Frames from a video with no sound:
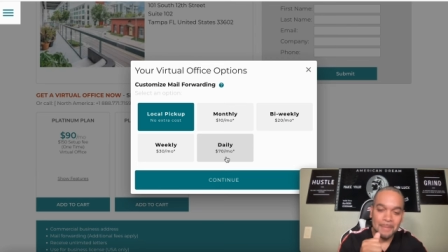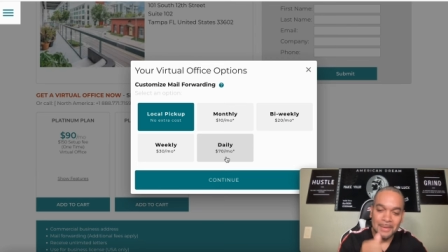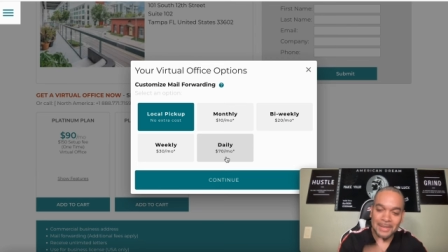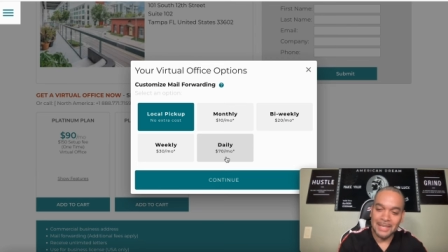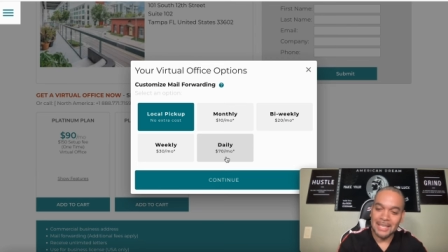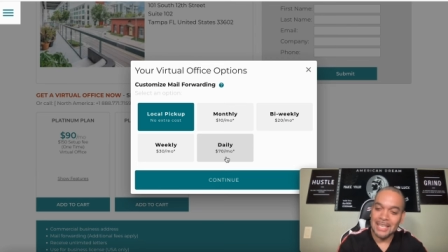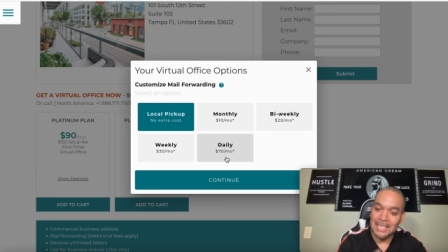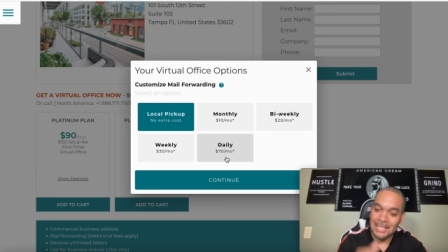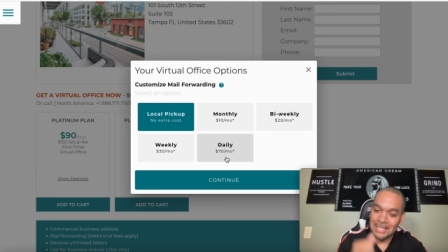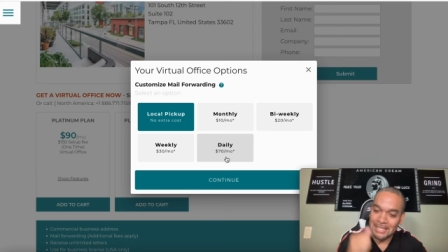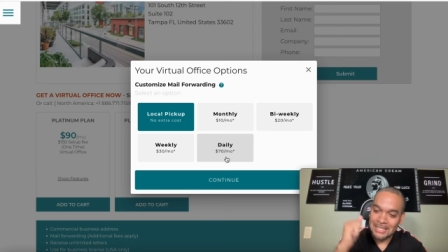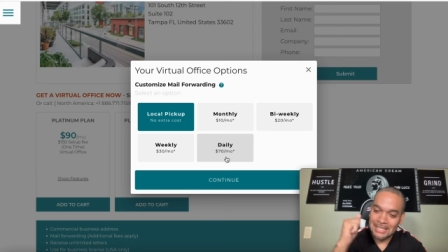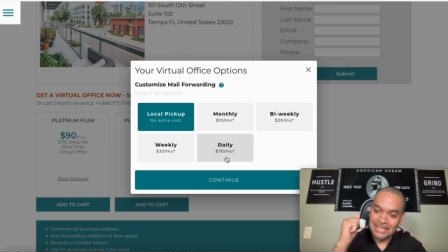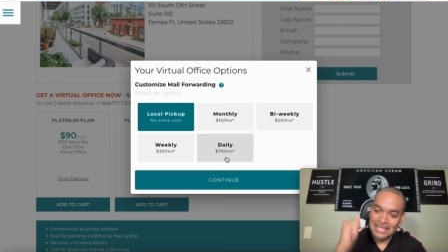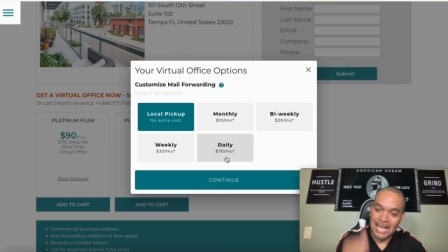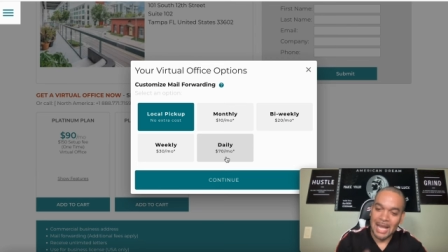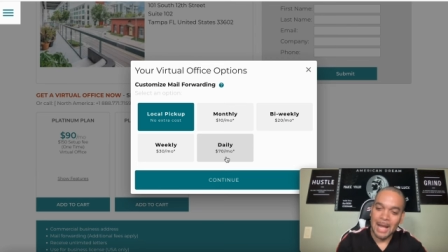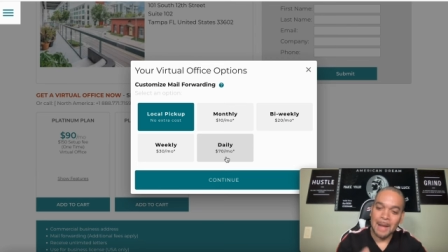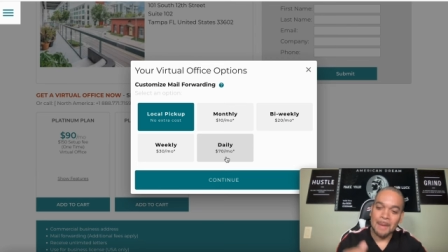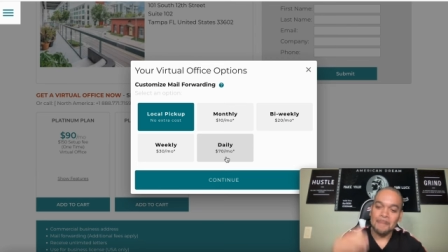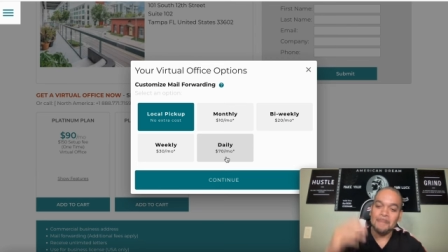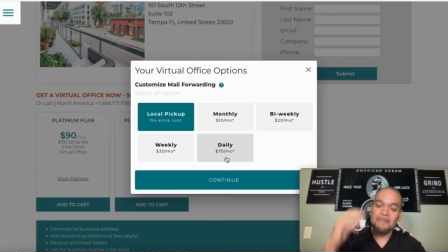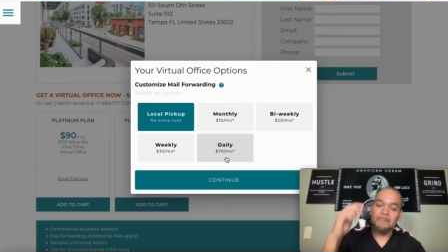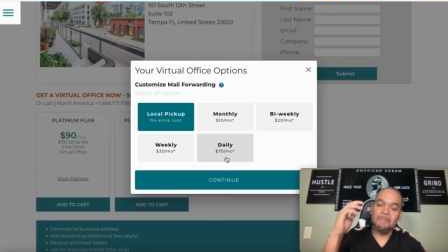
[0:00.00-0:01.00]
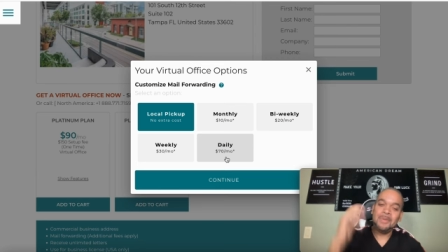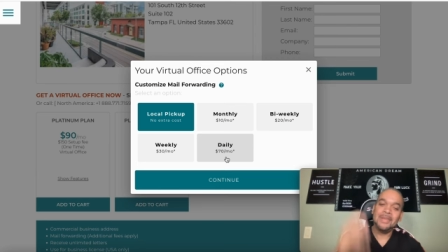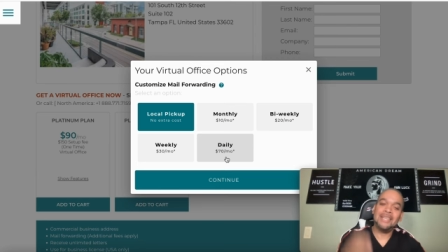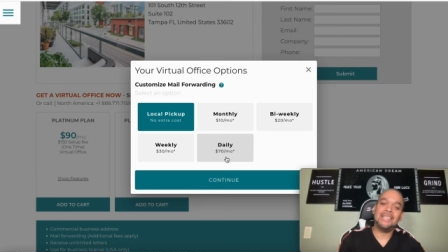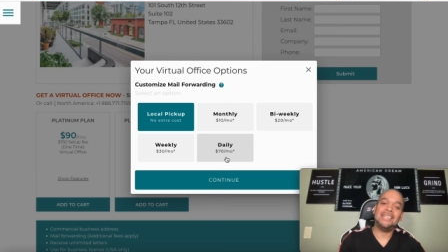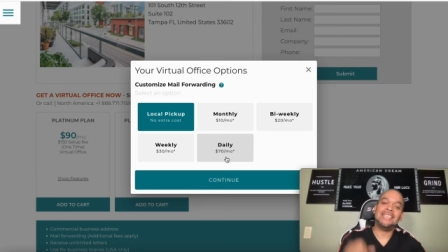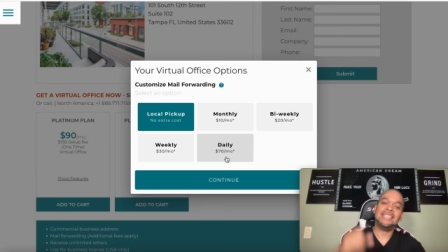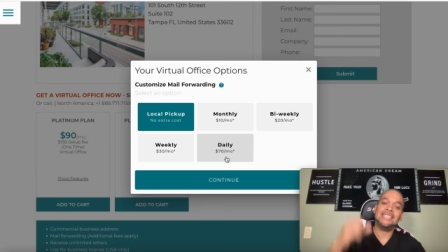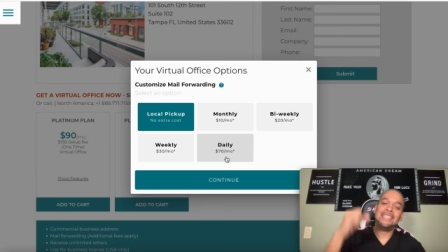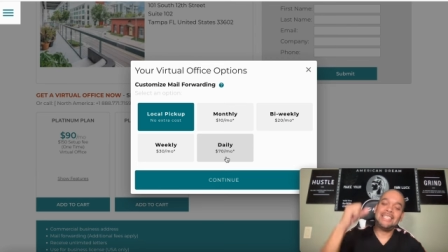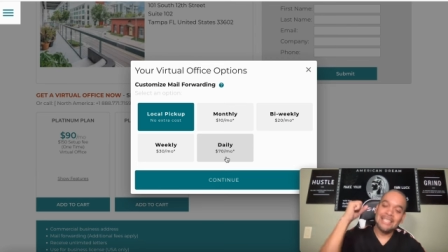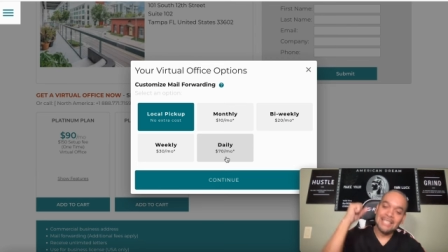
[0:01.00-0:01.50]
playing, stop
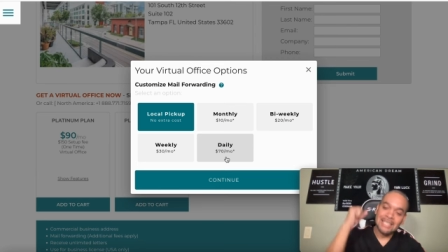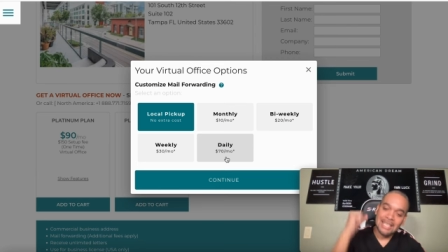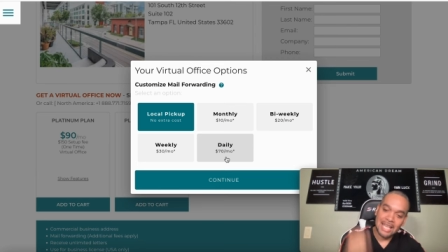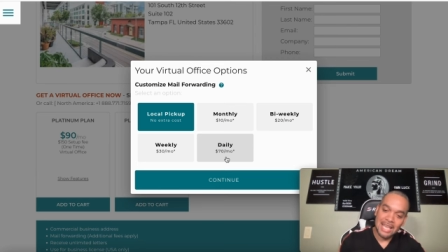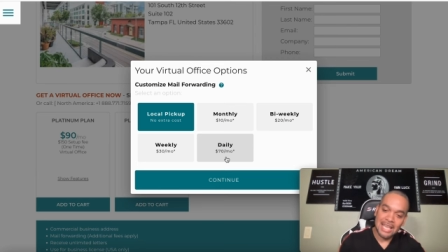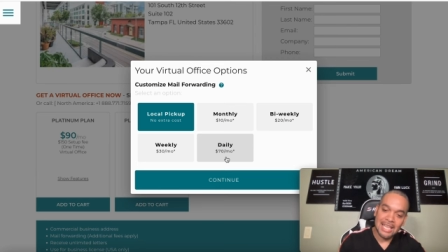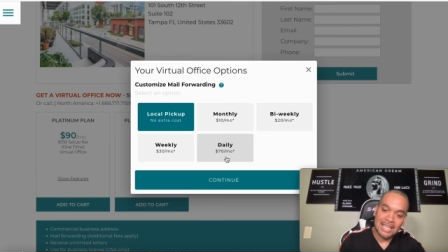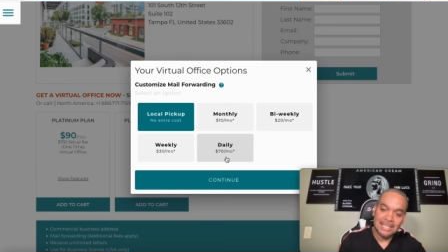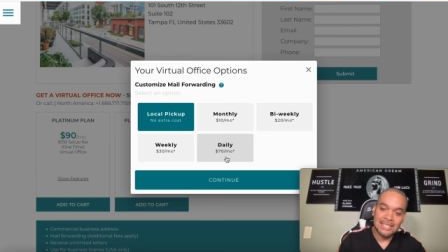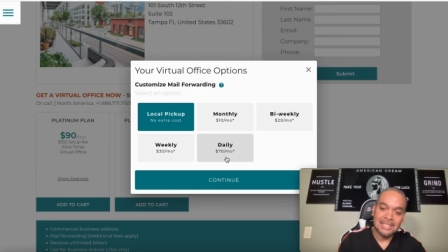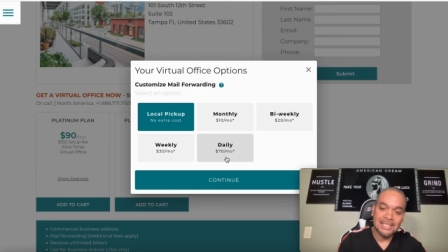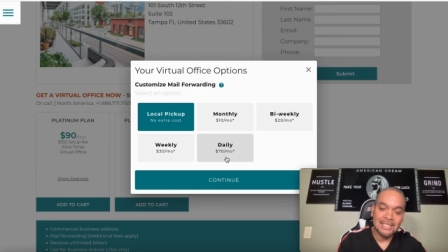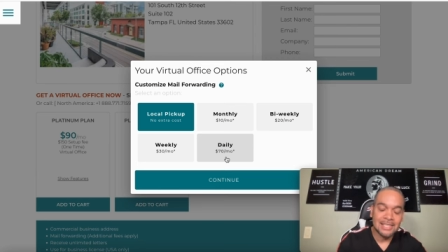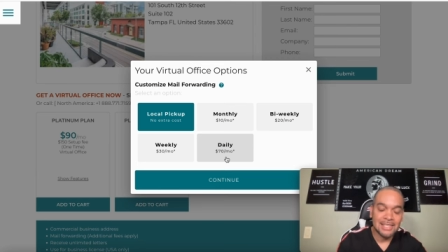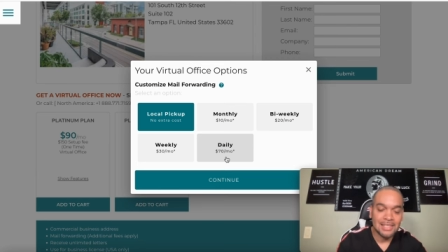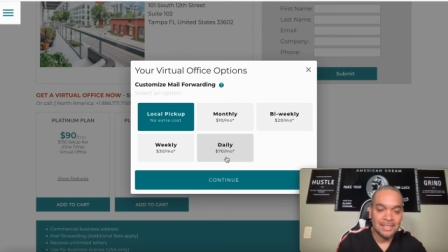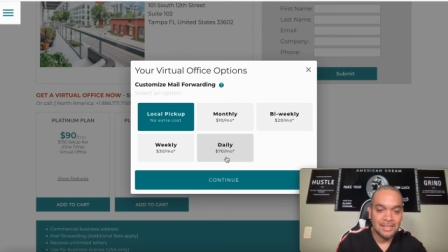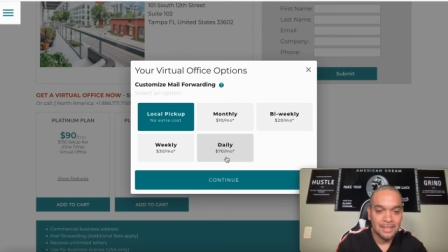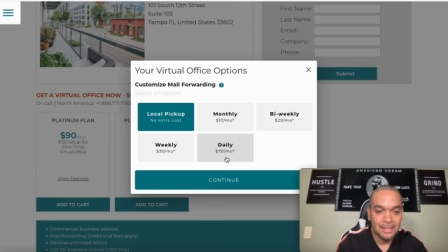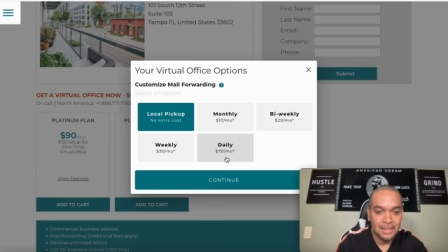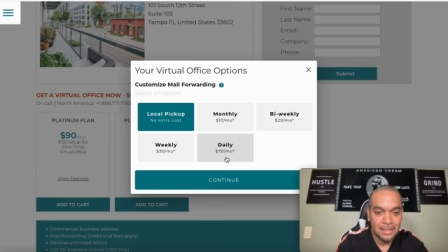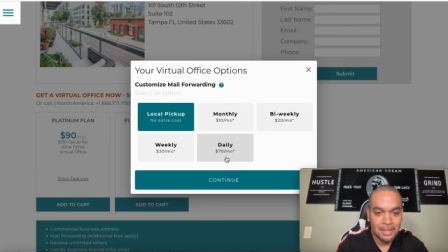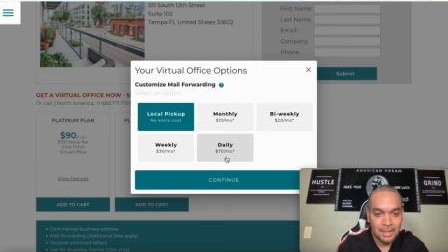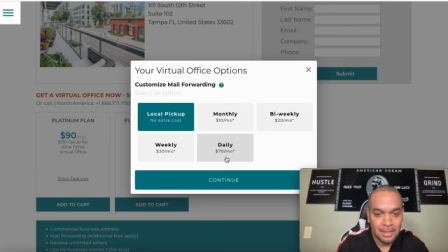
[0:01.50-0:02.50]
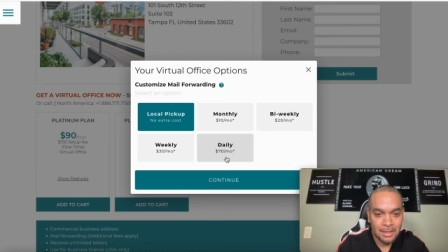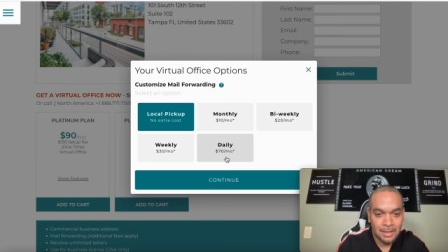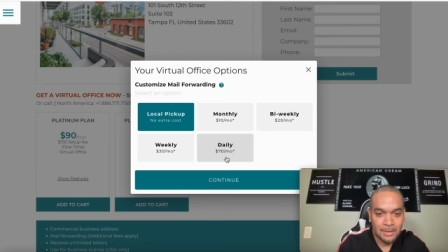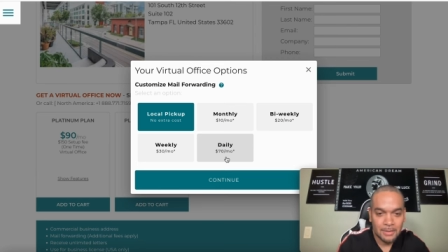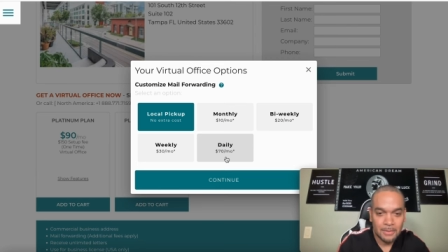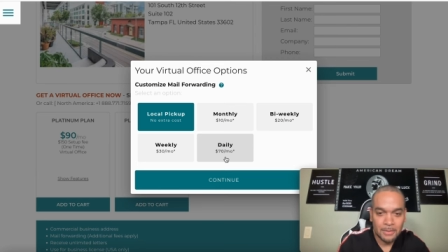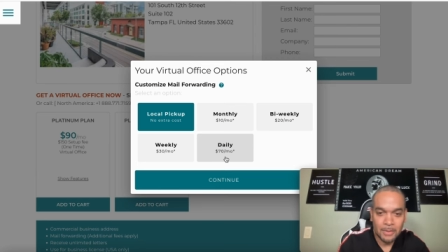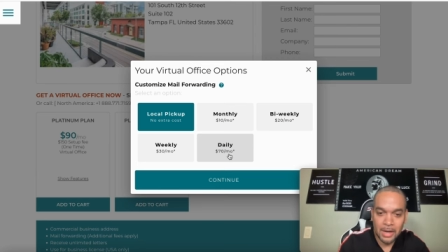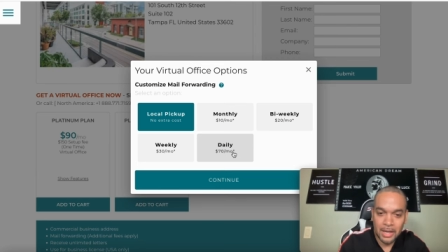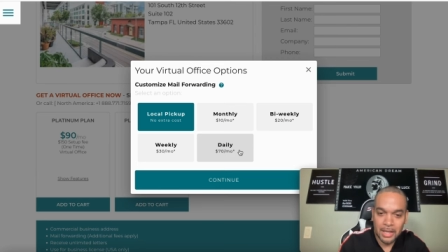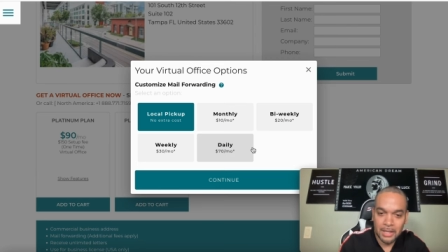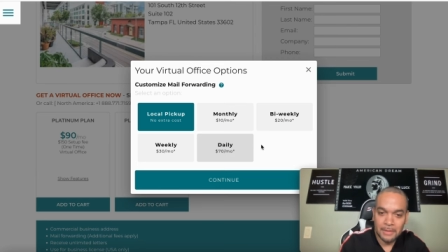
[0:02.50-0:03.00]
being lazy,
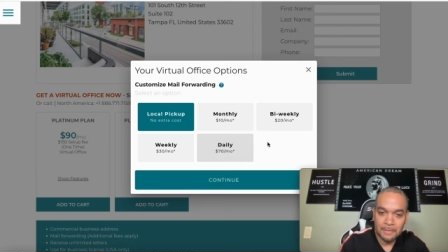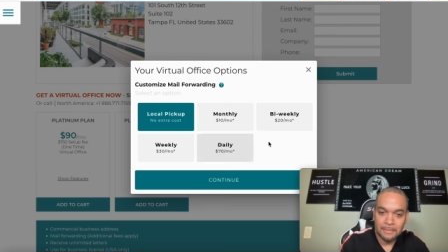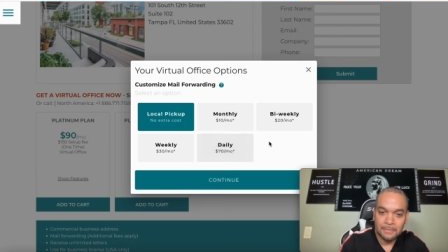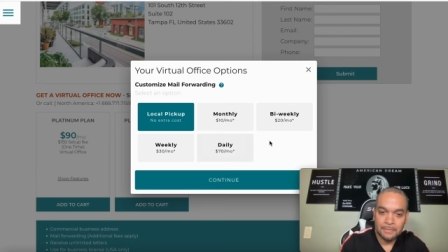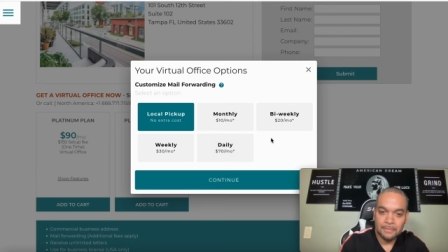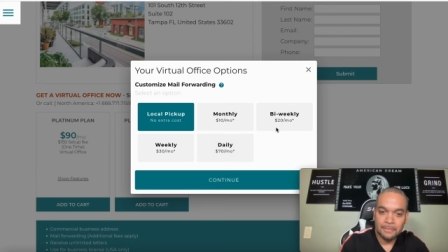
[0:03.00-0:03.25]
right?